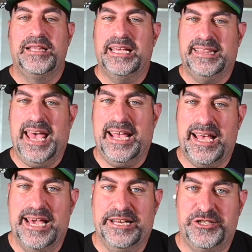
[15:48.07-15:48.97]
Like that
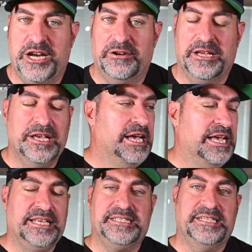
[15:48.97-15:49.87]
kind of cherry.
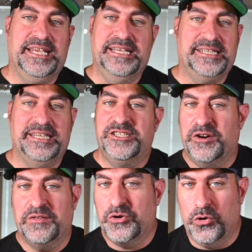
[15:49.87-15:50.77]
It doesn't taste like
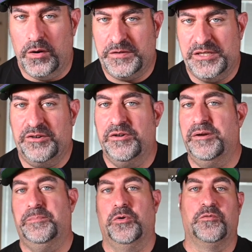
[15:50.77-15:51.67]
cherry cough
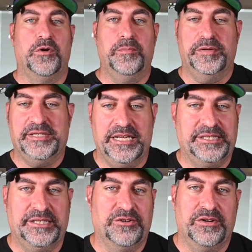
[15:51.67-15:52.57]
syrup or
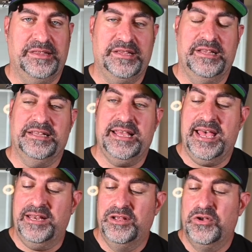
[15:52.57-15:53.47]
Robitussin or anything like
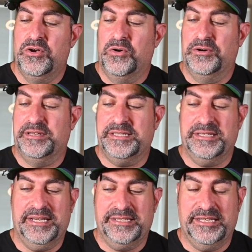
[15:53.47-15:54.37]
that. Or it
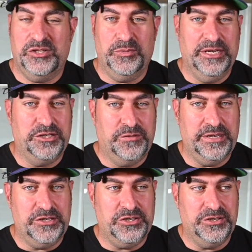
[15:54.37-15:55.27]
doesn't taste like Swedish
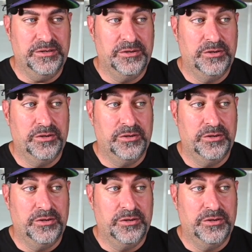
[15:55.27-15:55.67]
fish.